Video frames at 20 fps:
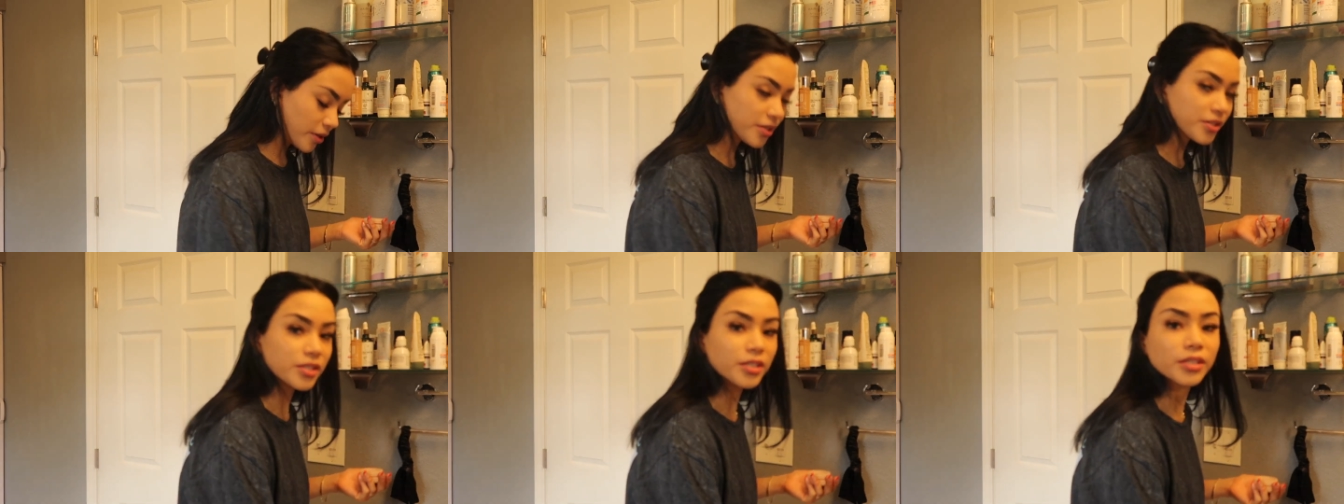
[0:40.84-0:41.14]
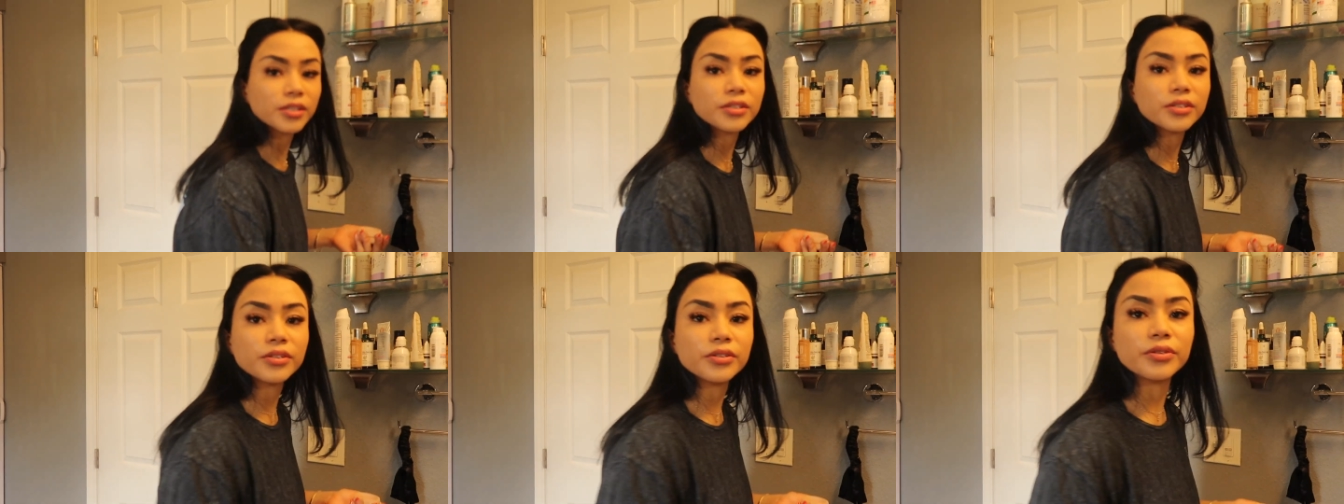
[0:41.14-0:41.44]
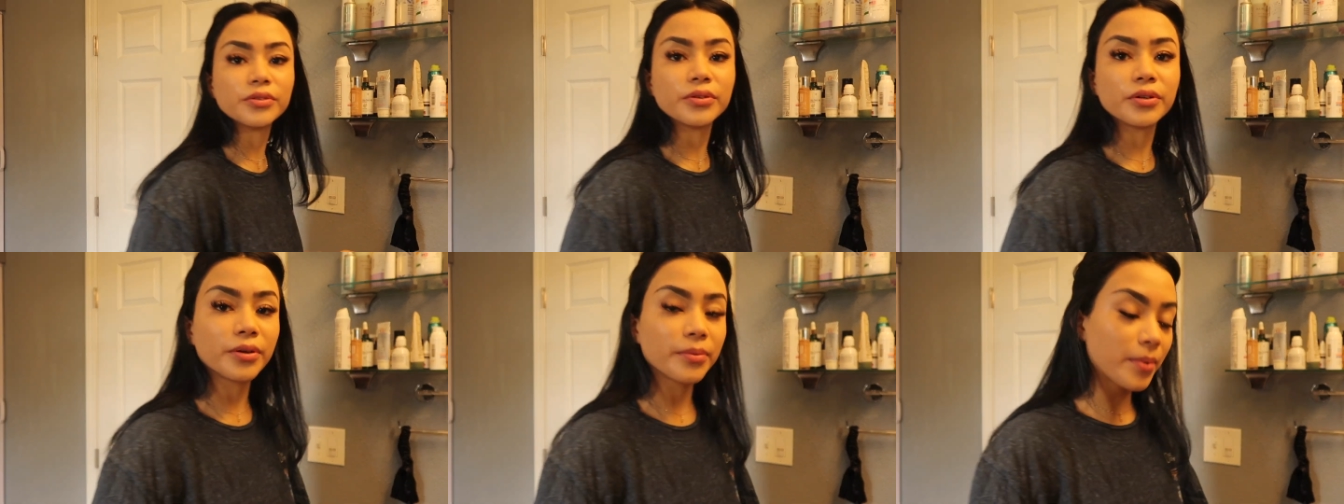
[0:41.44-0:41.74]
rushing to
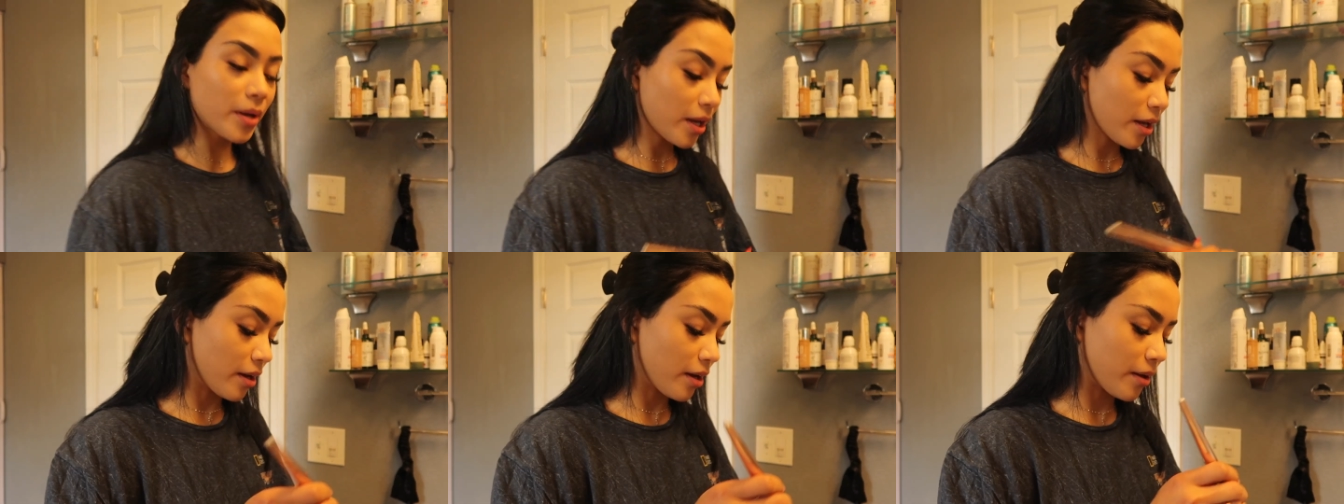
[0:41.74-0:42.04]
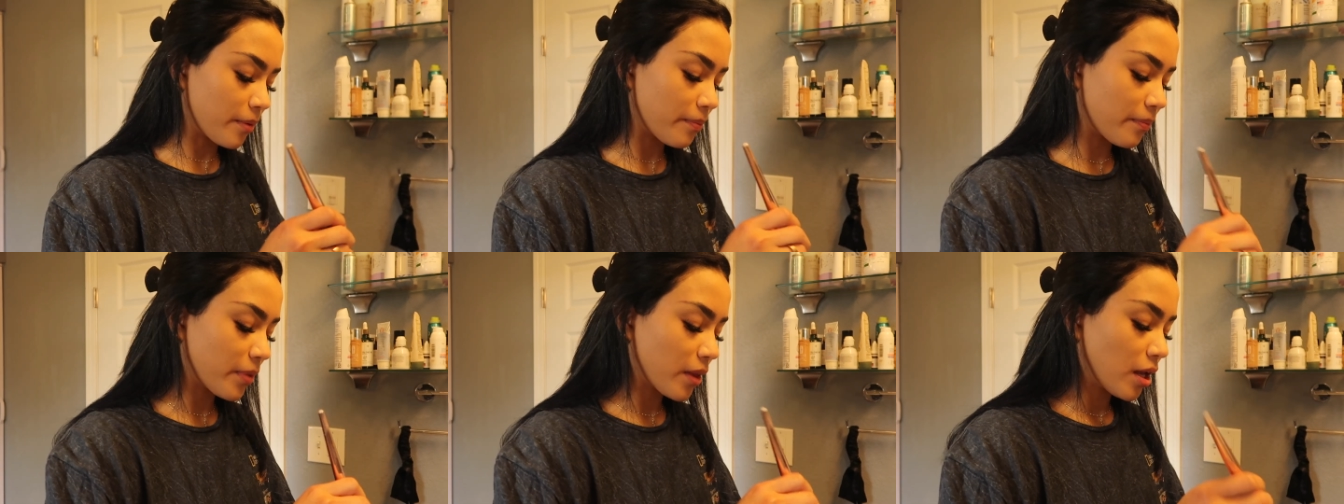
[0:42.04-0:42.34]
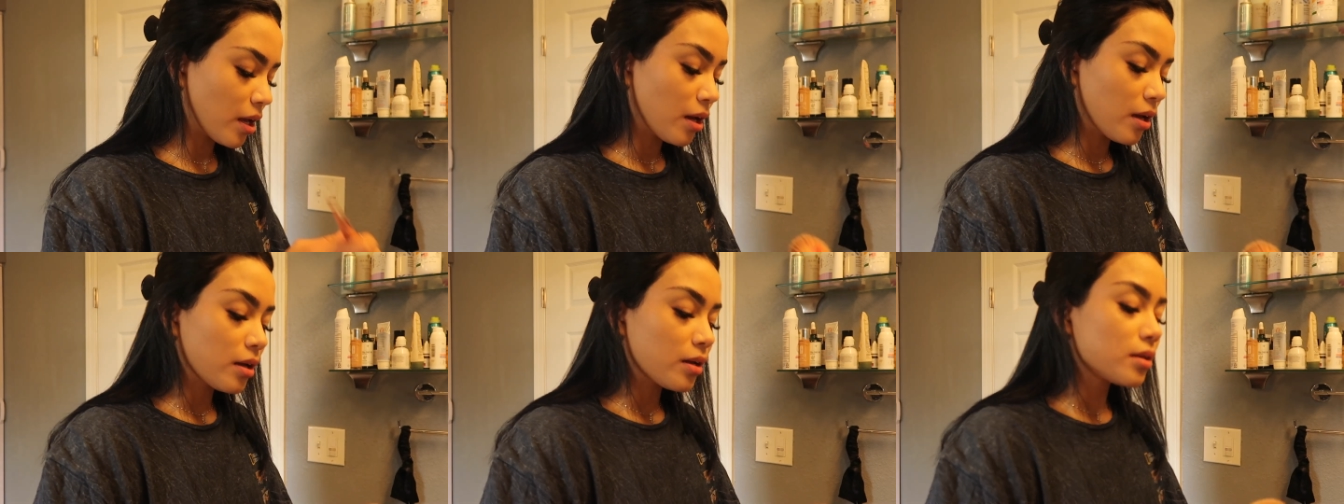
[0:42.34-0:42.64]
do her makeup.
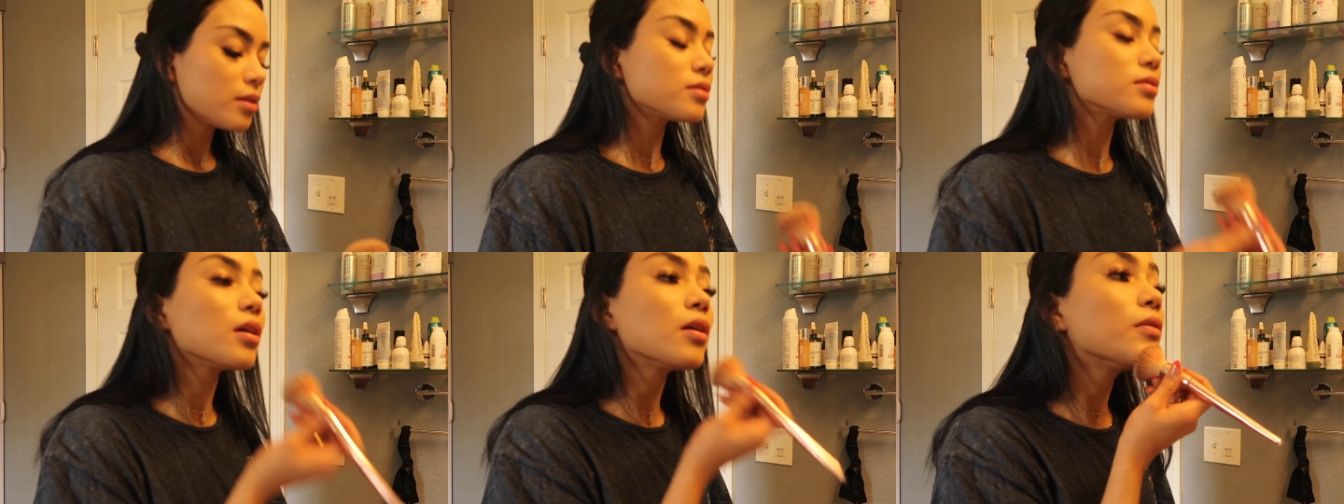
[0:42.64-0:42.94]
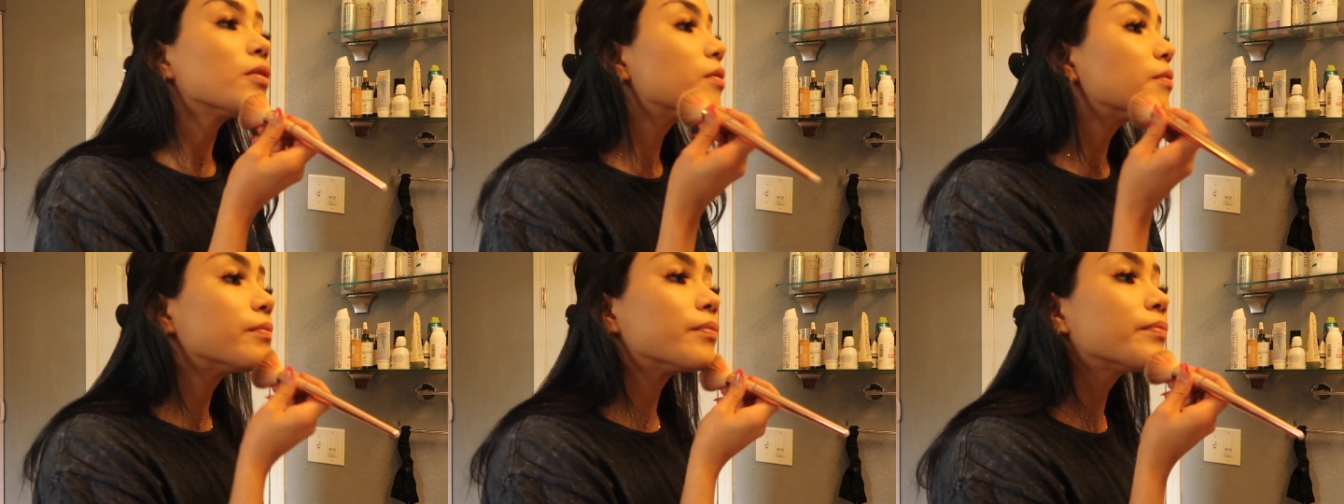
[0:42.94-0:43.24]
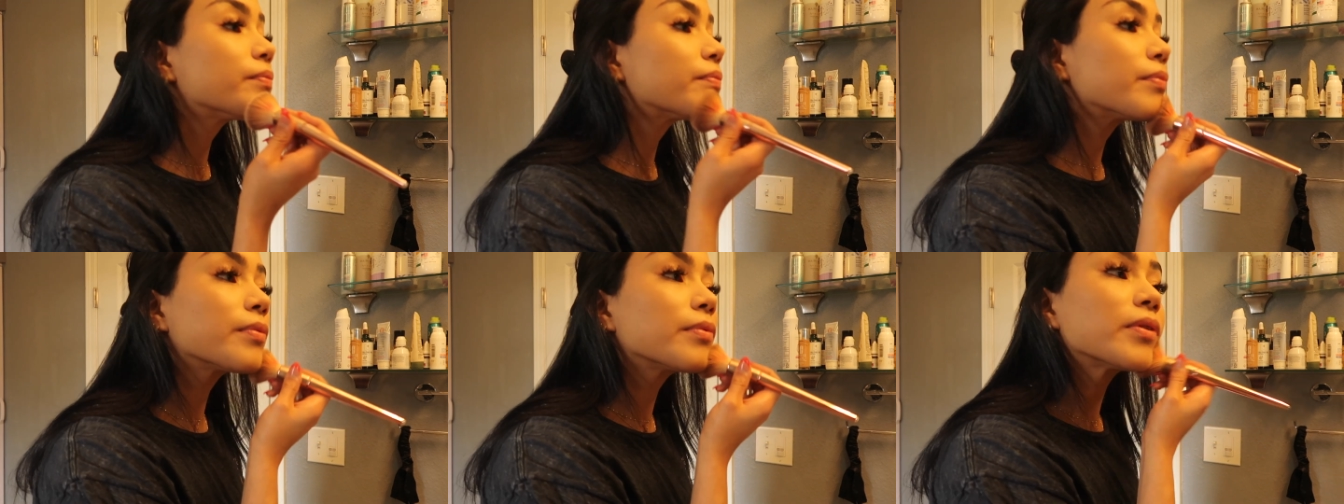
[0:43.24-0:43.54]

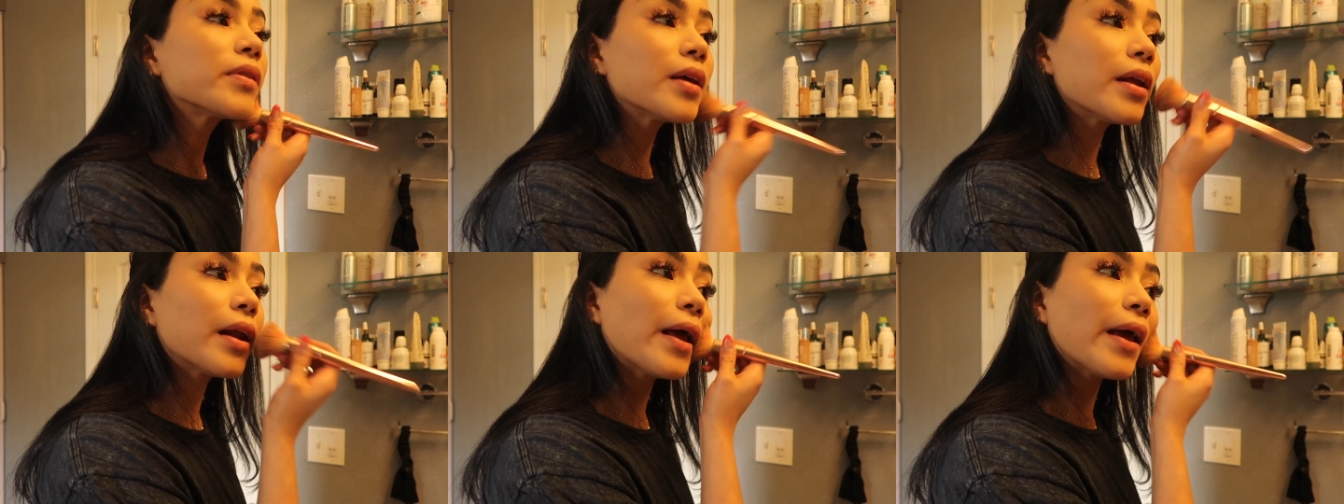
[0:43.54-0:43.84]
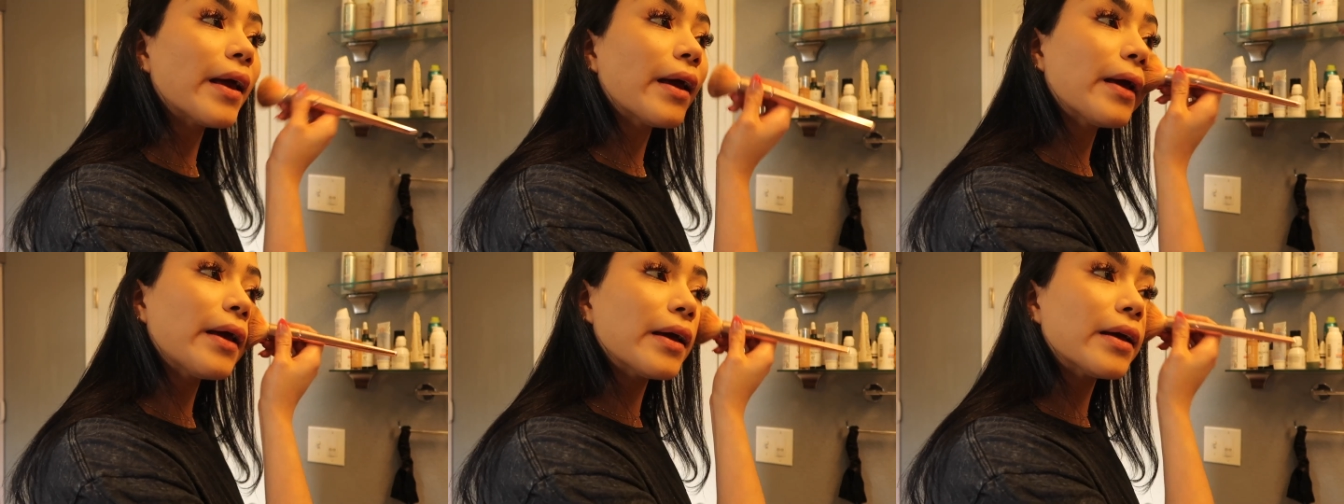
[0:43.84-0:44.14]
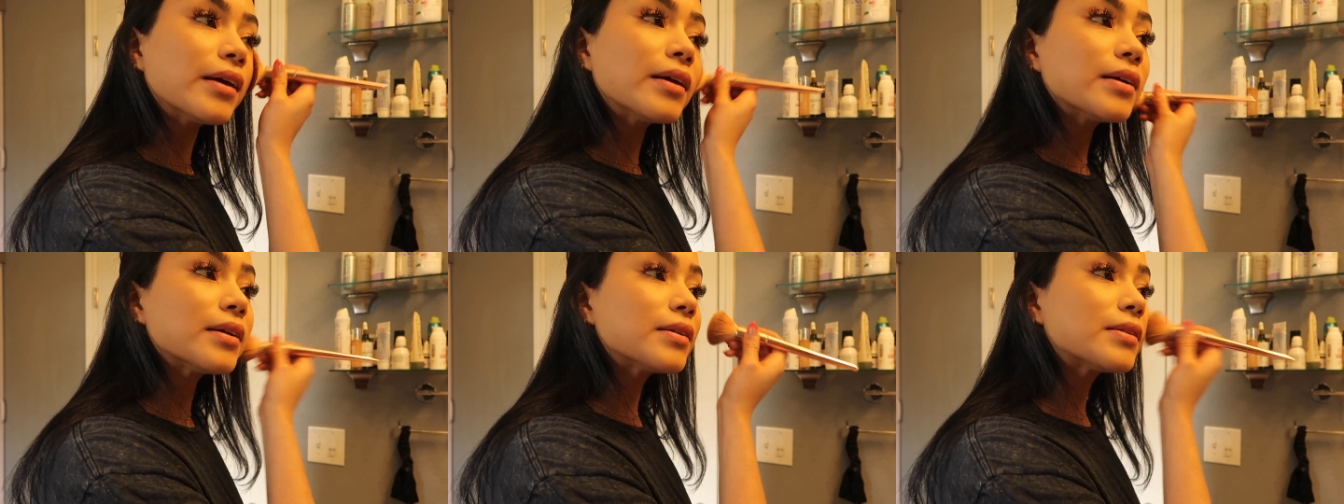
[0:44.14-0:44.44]
So today
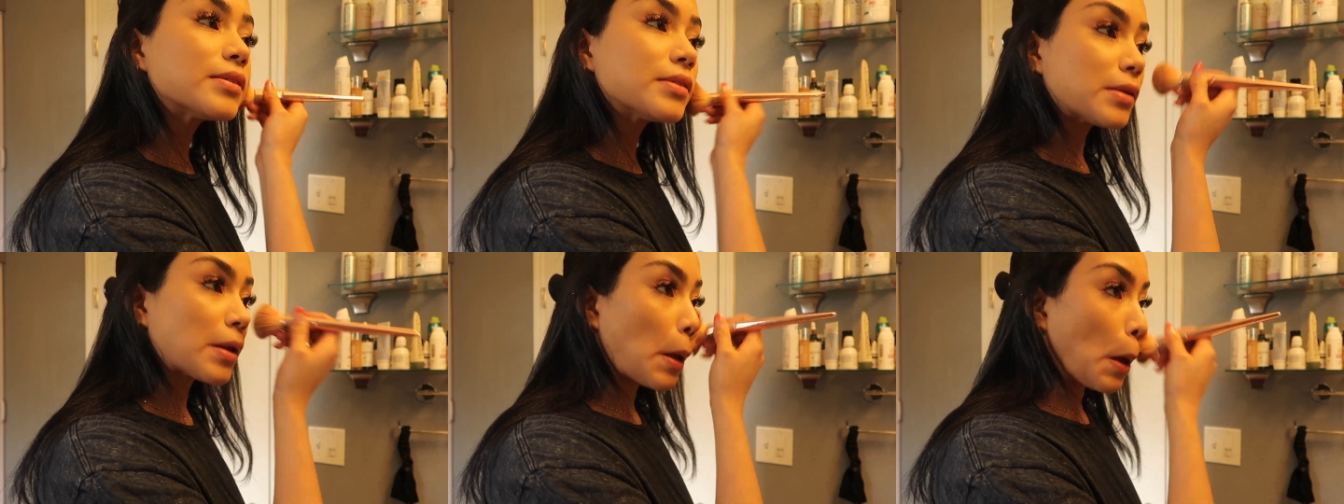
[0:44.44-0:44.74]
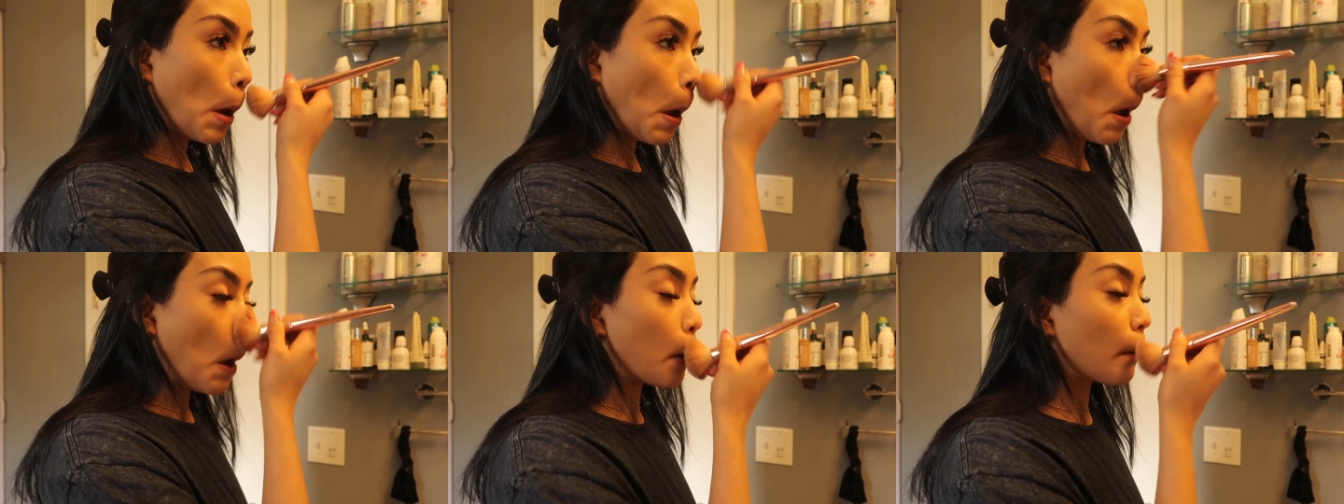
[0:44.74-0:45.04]
is,